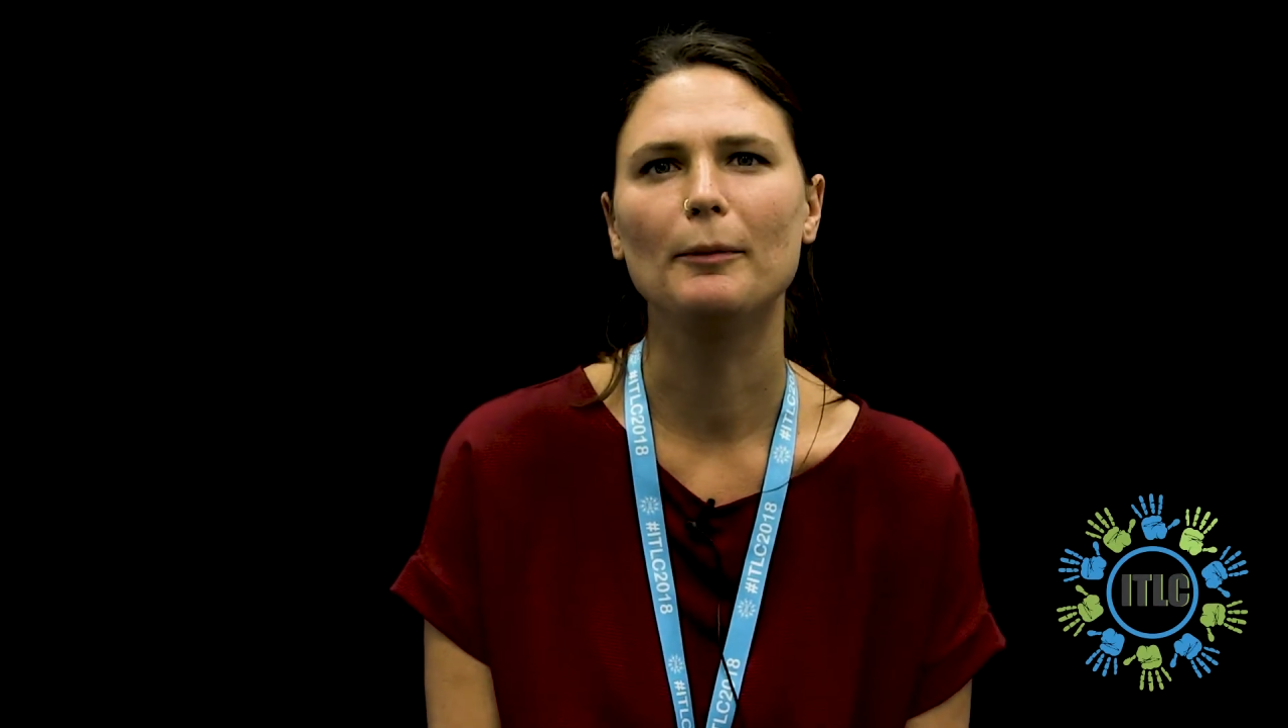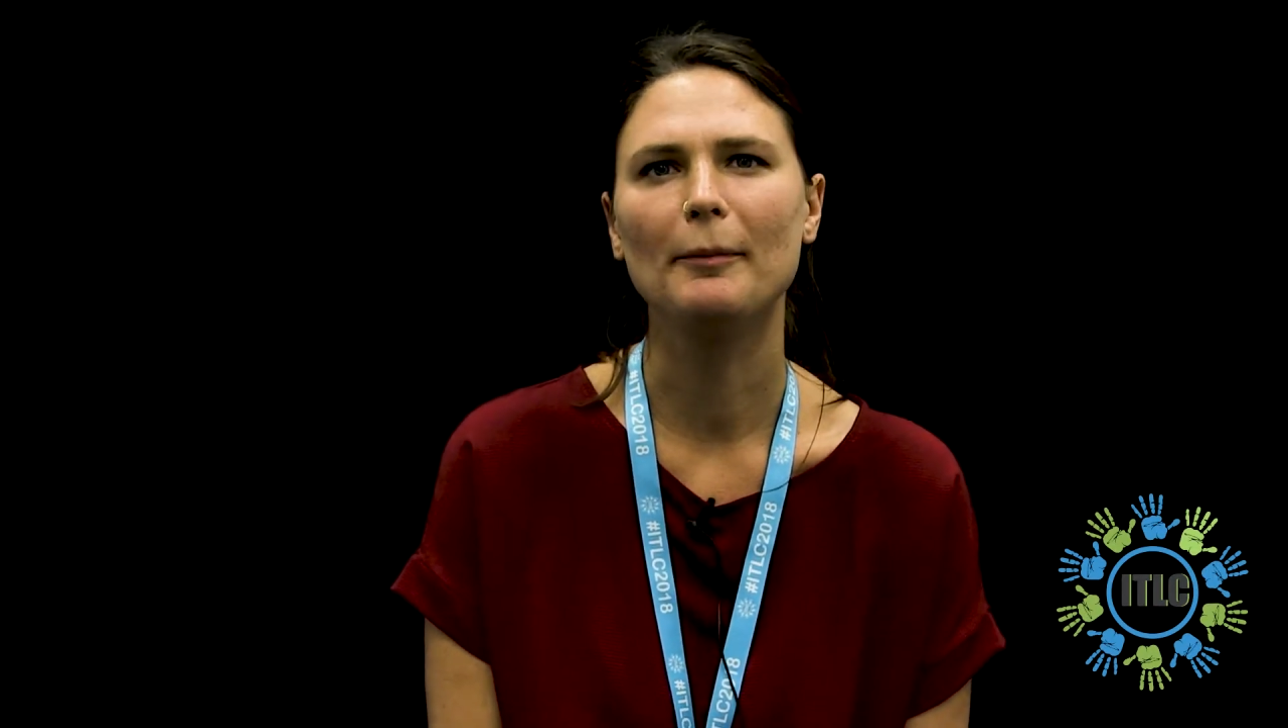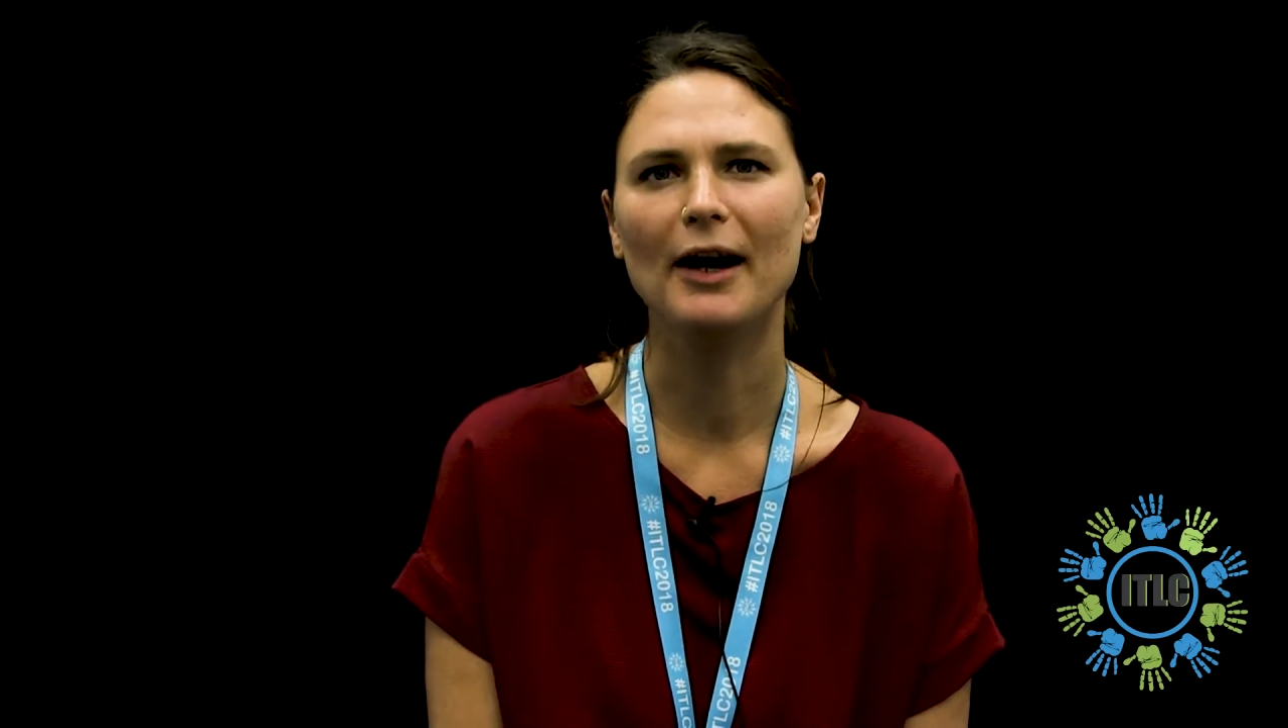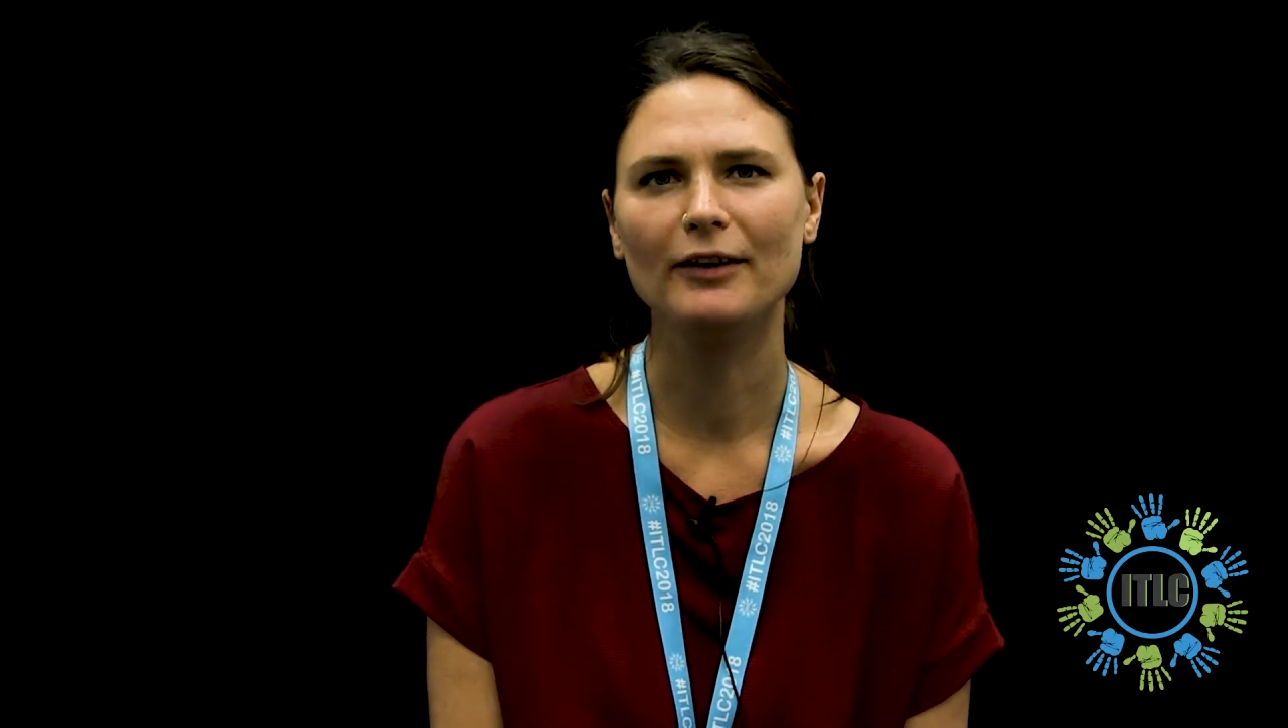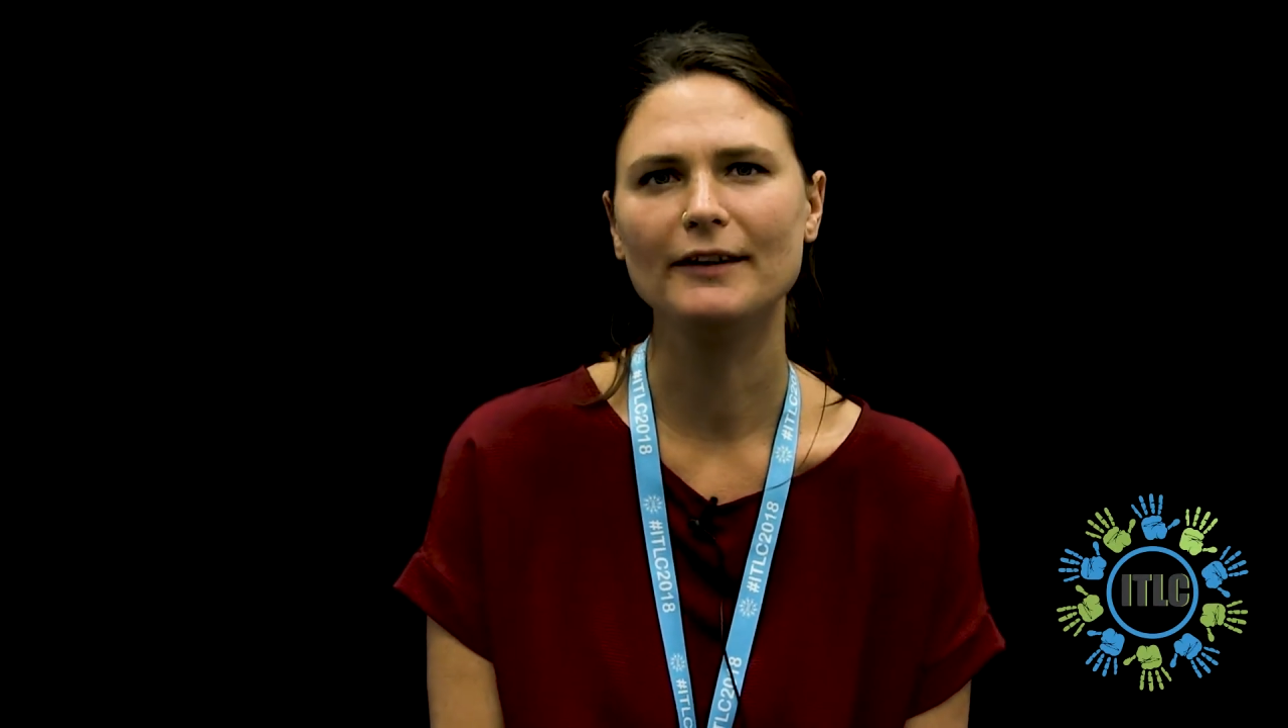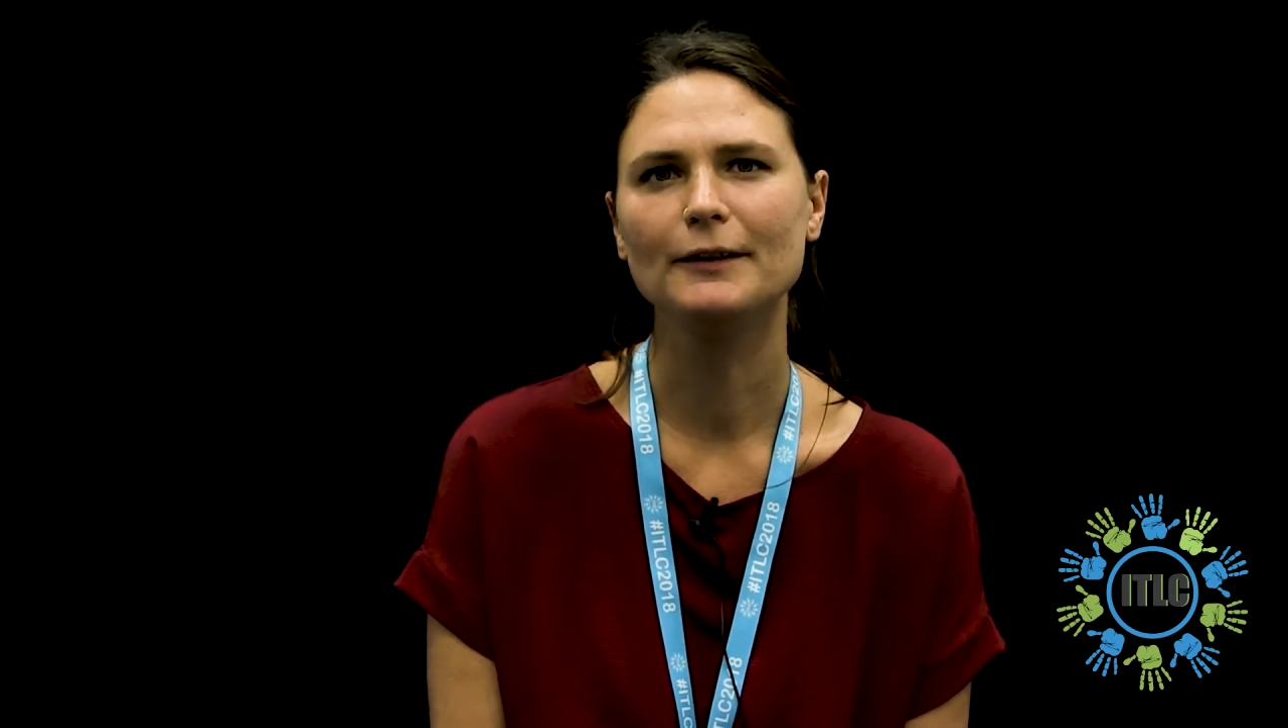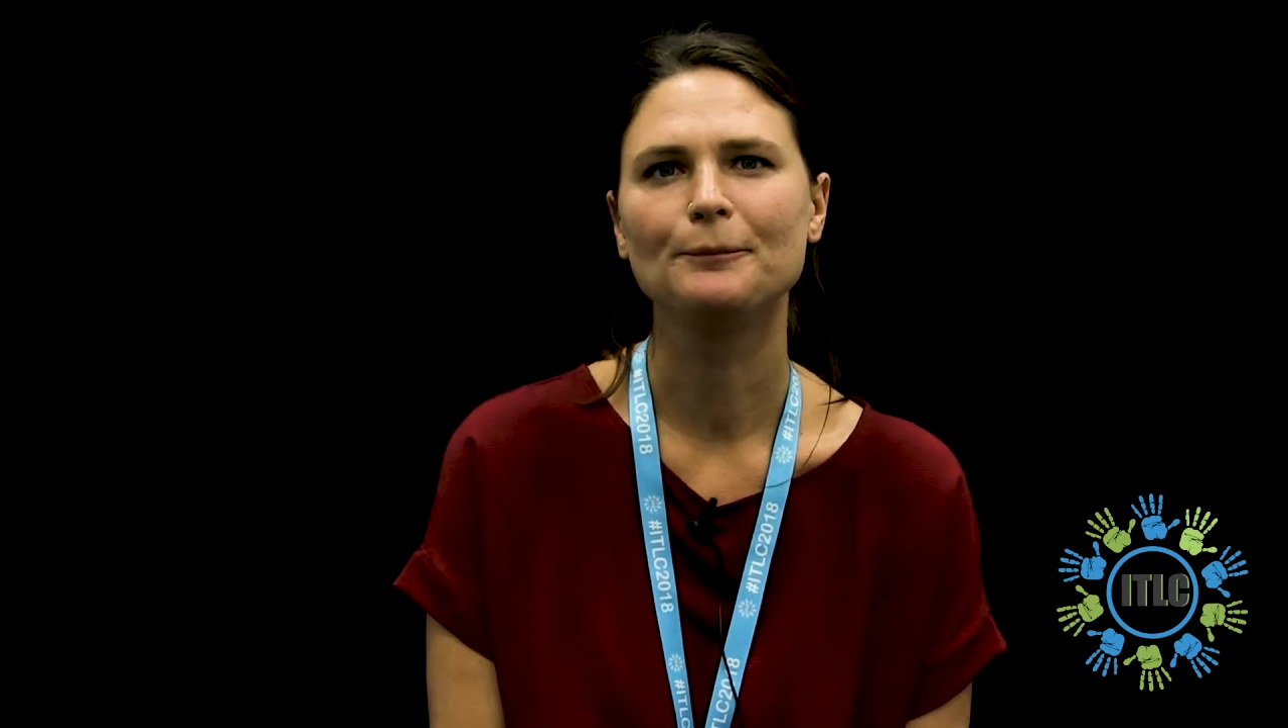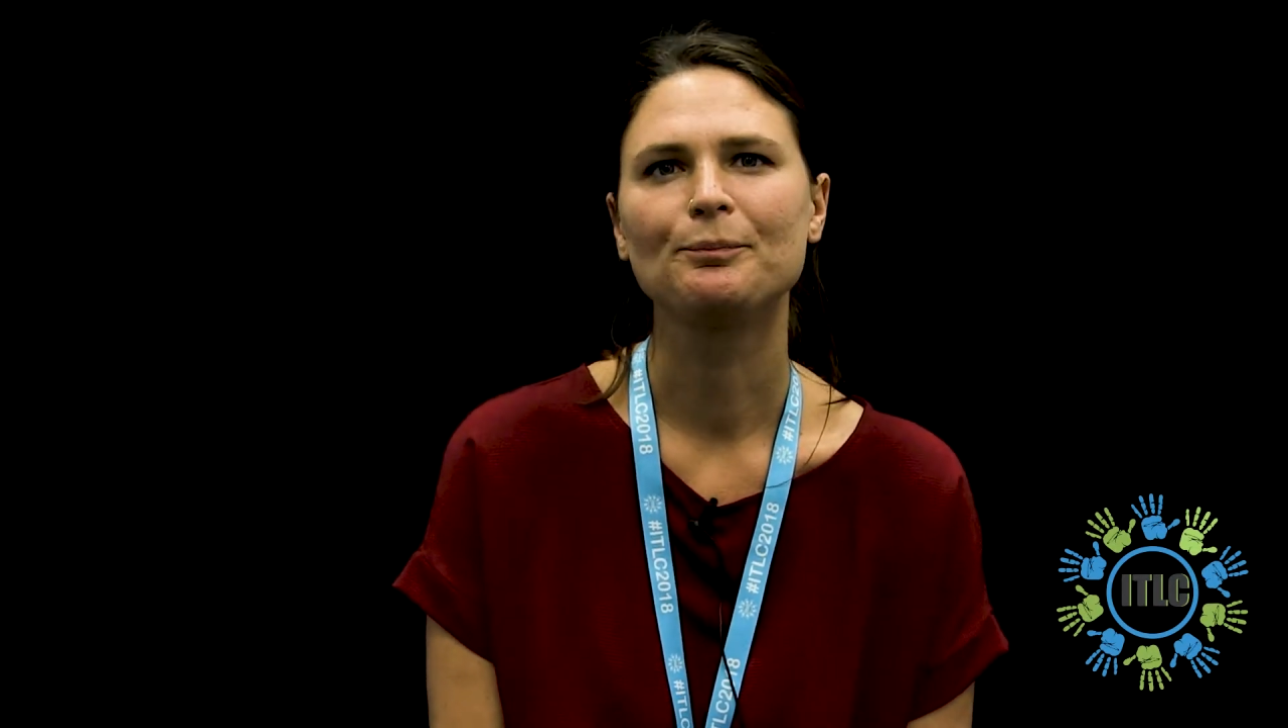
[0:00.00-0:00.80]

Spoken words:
about it.